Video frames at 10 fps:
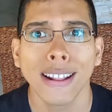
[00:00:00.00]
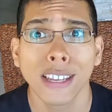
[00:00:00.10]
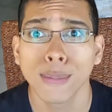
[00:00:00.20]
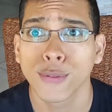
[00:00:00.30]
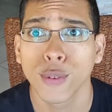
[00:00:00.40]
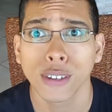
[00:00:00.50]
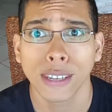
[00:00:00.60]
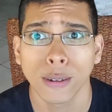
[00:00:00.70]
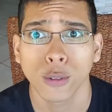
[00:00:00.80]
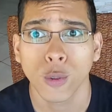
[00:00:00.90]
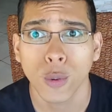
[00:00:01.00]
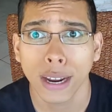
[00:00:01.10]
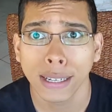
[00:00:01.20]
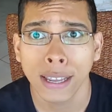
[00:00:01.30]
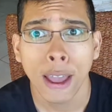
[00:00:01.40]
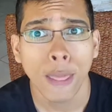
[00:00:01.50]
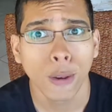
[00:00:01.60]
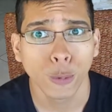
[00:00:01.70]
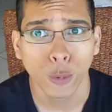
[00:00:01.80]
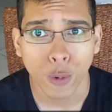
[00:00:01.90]
Tim's voice sounds great,
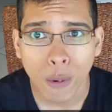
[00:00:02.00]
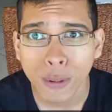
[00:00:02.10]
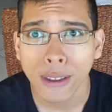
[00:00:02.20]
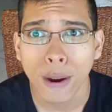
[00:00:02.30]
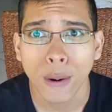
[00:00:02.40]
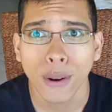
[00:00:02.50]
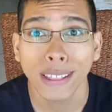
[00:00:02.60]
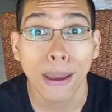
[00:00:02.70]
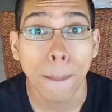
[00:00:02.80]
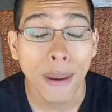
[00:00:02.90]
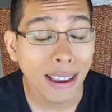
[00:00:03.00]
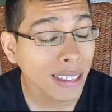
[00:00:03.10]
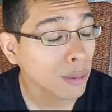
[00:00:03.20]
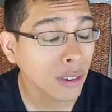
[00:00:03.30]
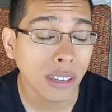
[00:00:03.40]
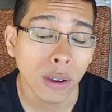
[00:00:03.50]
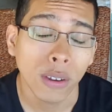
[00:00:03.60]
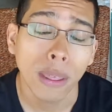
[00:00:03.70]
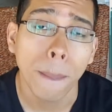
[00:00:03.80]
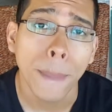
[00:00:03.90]
the drums sound great, the bass, let me just tell
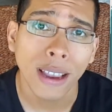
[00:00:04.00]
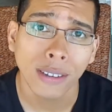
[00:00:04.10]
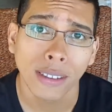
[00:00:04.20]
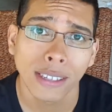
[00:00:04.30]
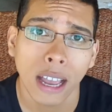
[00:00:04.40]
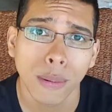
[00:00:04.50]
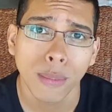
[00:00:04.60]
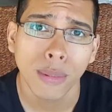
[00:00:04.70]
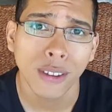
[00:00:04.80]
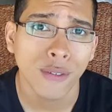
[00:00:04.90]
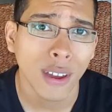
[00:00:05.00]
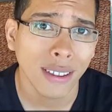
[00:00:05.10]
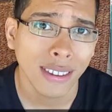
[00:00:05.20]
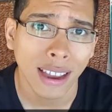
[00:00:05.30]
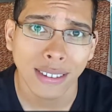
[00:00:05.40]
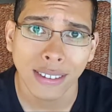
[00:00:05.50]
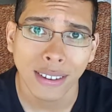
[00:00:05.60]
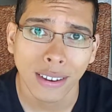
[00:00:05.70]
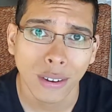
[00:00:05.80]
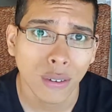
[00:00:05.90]
you, the bass on this album is fantastic.